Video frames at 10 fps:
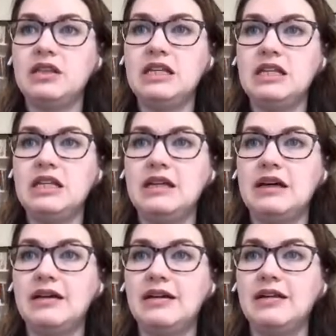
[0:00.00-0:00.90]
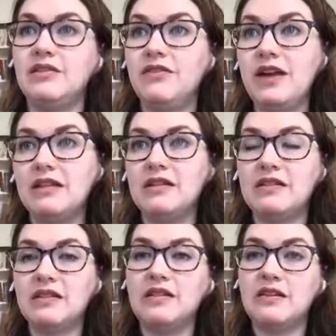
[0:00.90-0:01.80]
but the
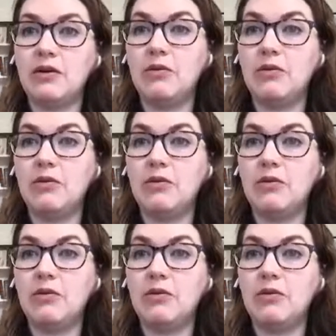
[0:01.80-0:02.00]
veins.